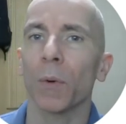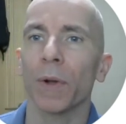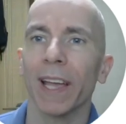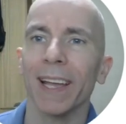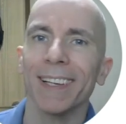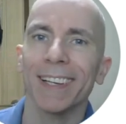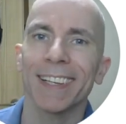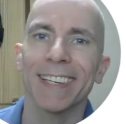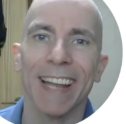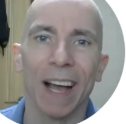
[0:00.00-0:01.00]
Okay,
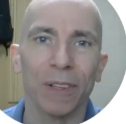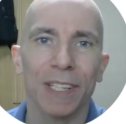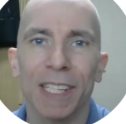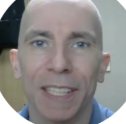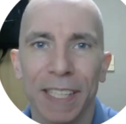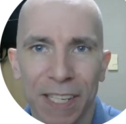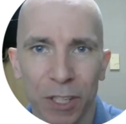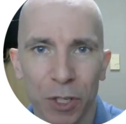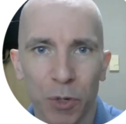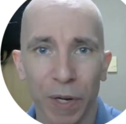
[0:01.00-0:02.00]
now let's
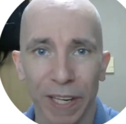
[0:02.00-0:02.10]
listen to an